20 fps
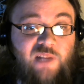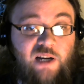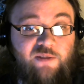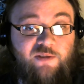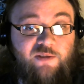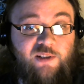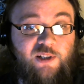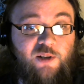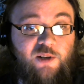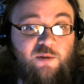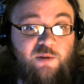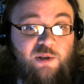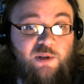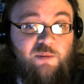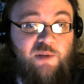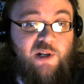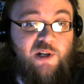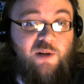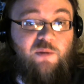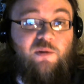Definitely go with
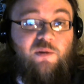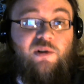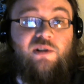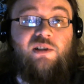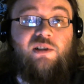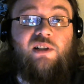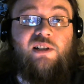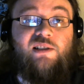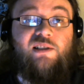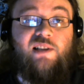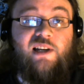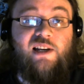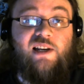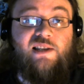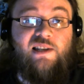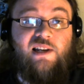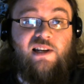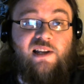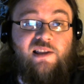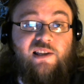the bigger one because, like
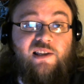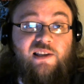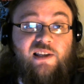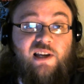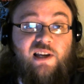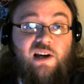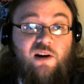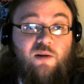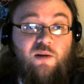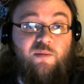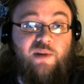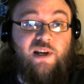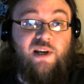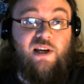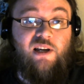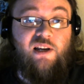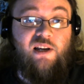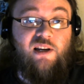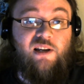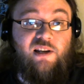I said, I think the
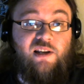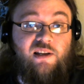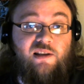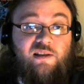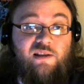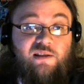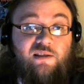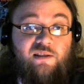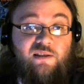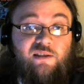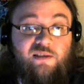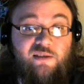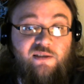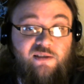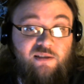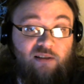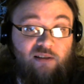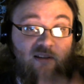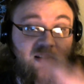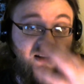RBA
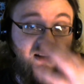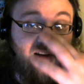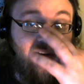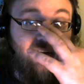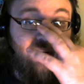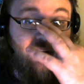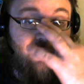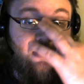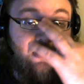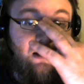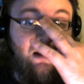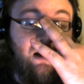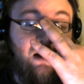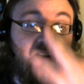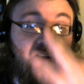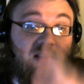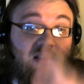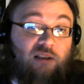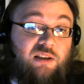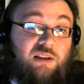is
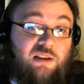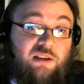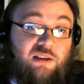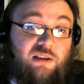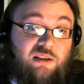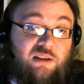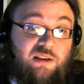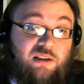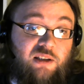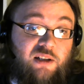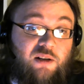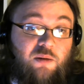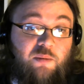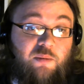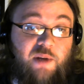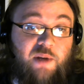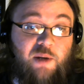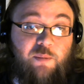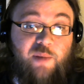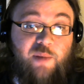a
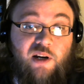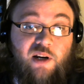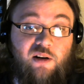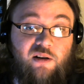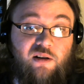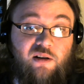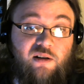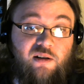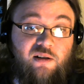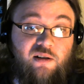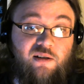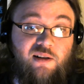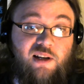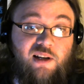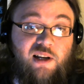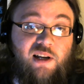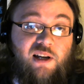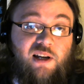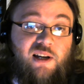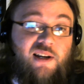little bit bigger
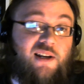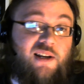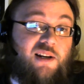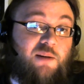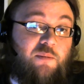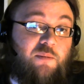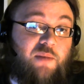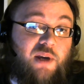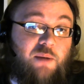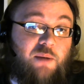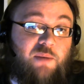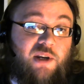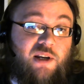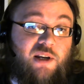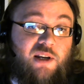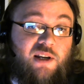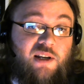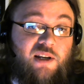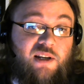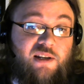and
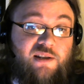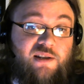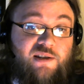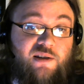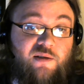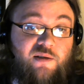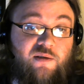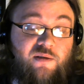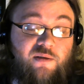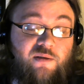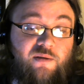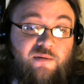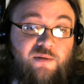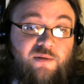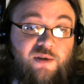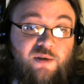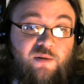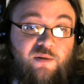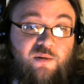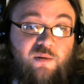maybe easier
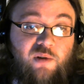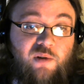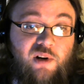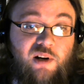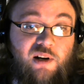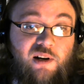to